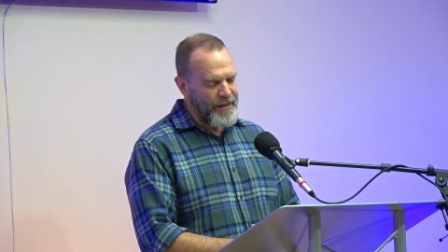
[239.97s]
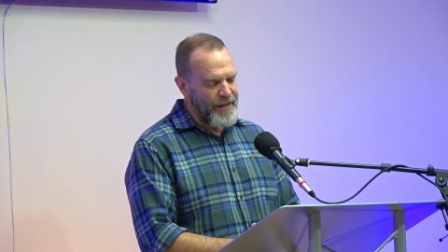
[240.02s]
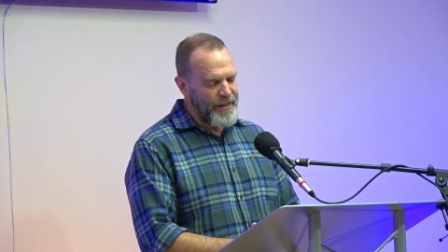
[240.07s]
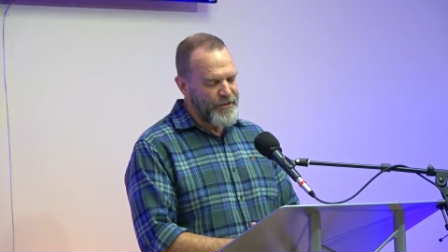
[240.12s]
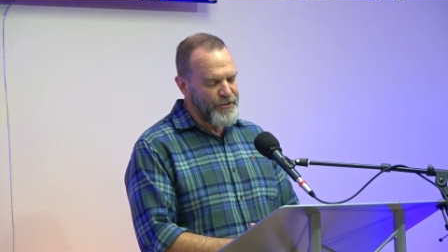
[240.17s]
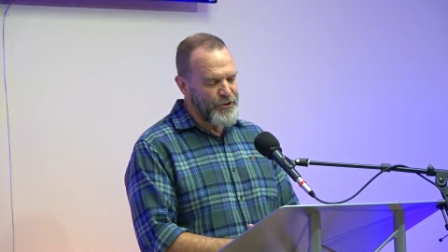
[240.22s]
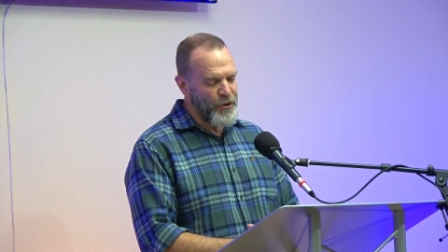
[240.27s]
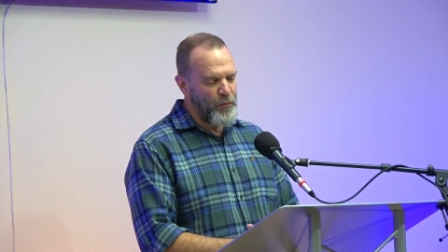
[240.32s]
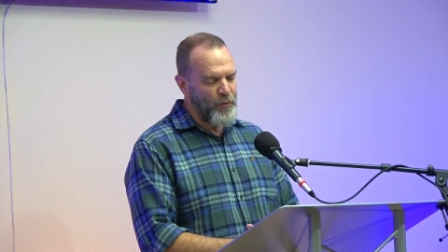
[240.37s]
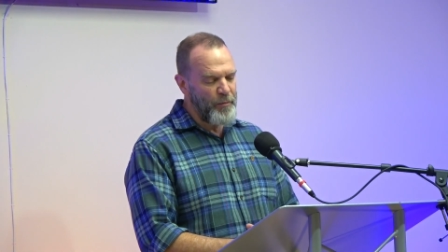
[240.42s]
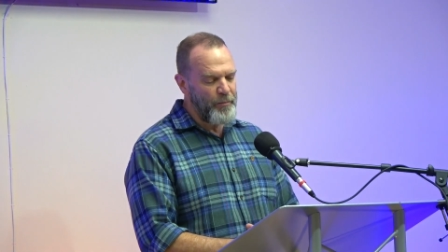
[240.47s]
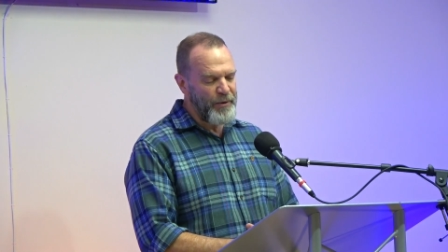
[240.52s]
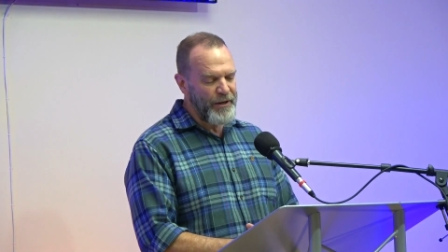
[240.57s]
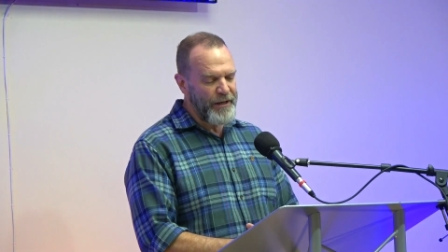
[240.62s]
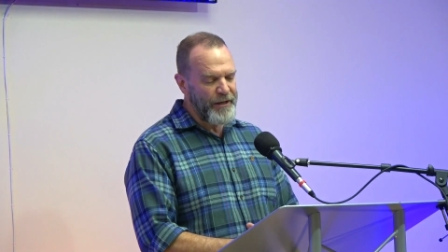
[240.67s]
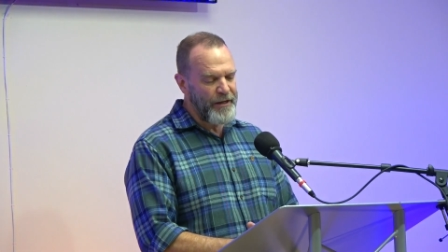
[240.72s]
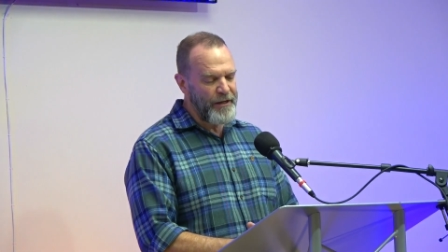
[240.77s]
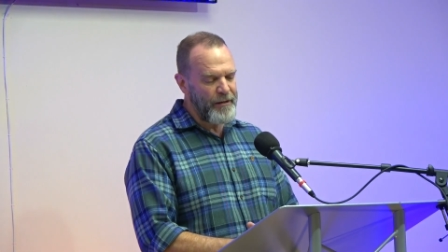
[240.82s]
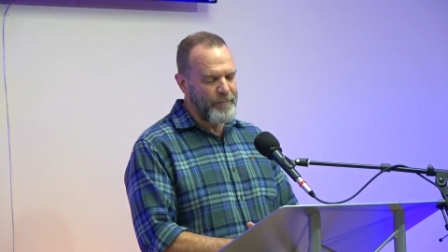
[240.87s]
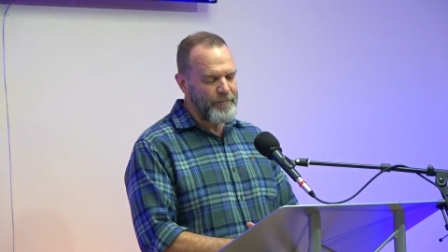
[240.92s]
And so we
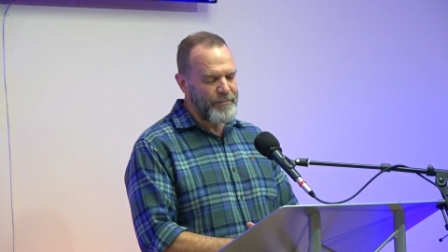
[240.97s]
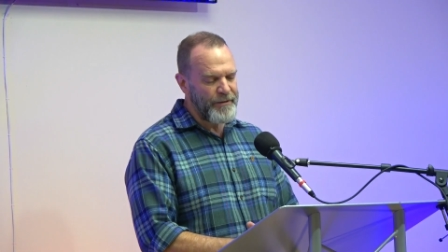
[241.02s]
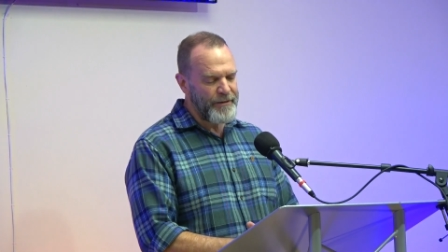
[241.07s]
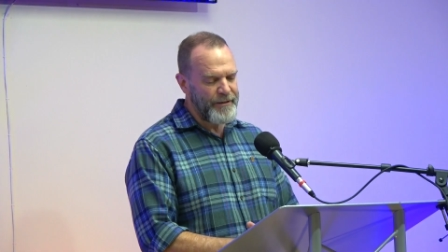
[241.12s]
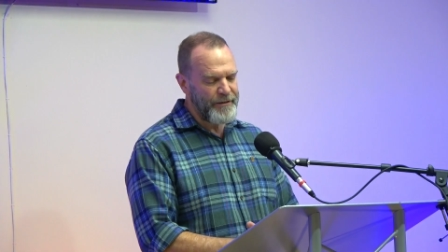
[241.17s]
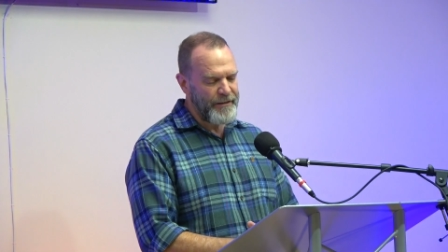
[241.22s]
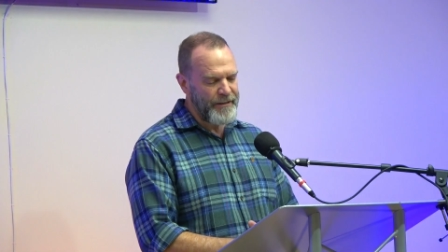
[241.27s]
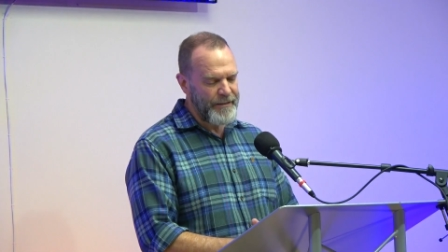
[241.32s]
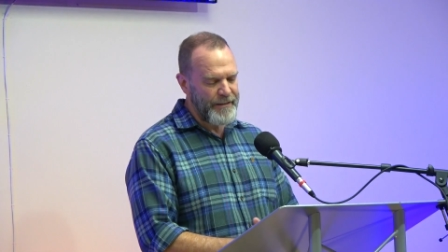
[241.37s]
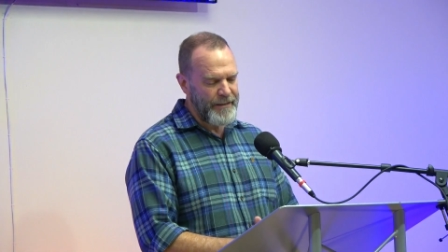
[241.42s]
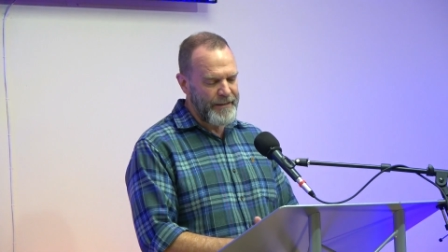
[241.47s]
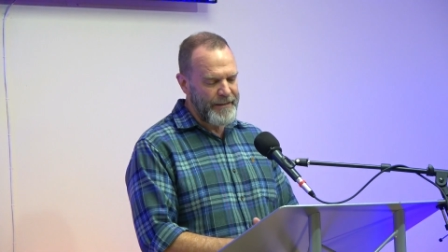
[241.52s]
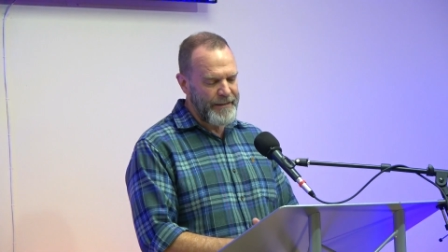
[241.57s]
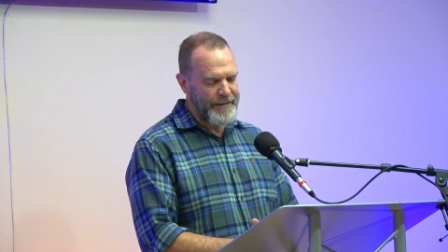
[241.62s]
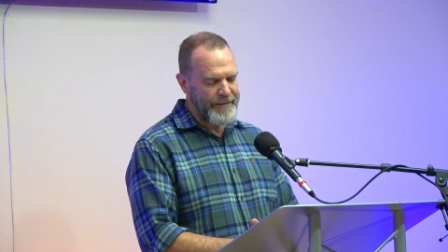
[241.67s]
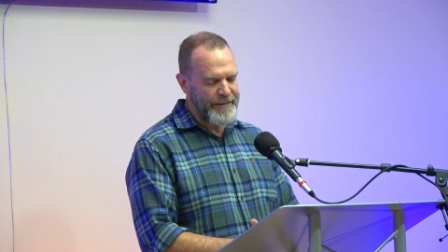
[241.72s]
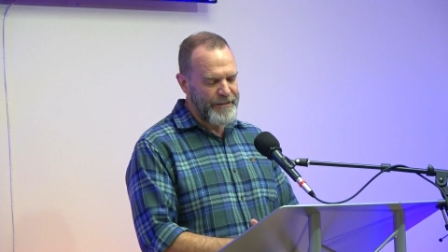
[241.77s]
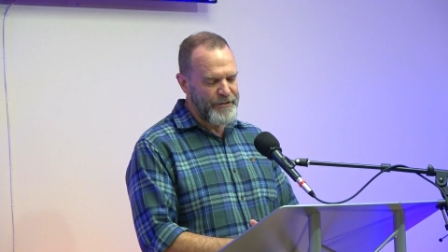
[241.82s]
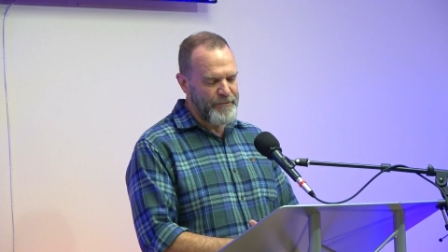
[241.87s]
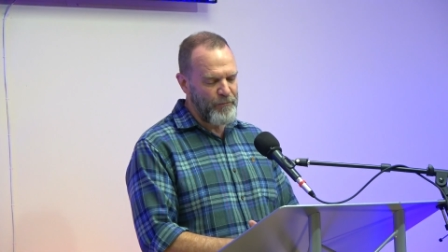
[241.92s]
pick it up
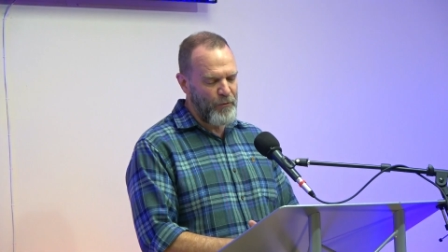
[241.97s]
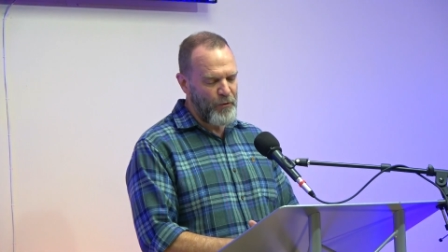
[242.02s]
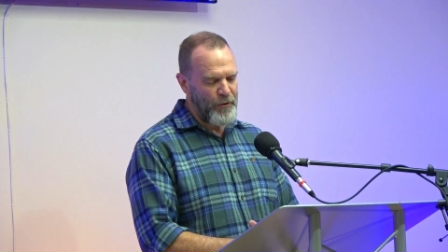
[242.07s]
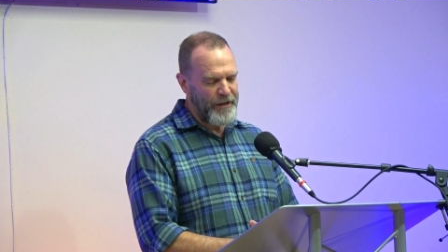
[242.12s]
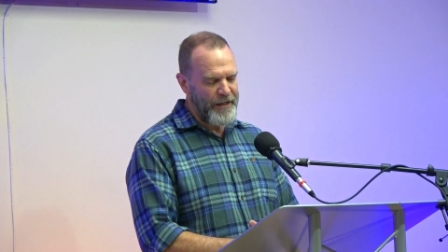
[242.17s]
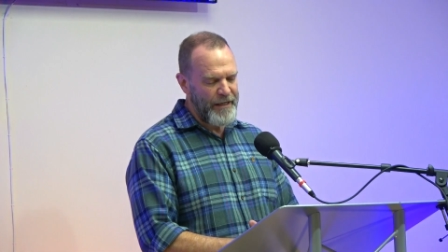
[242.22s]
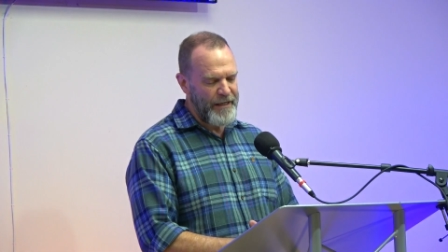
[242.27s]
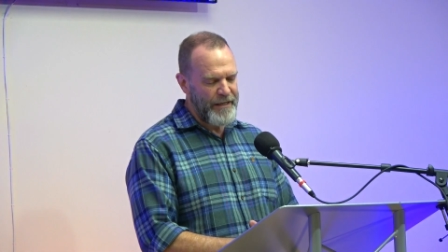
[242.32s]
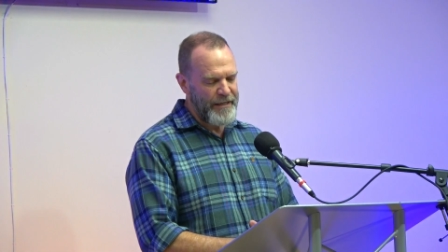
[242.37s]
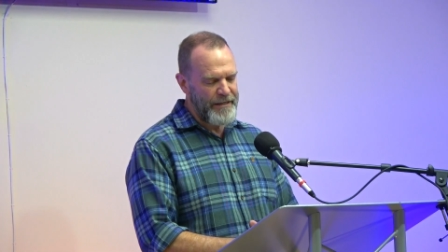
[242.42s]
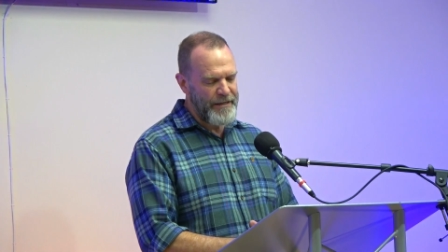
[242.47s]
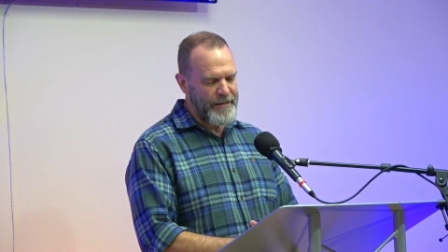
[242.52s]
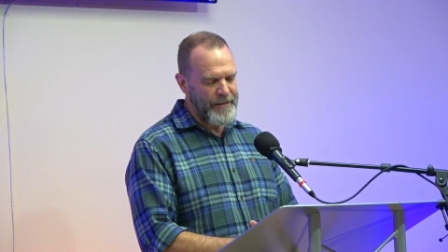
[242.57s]
uh, this morning in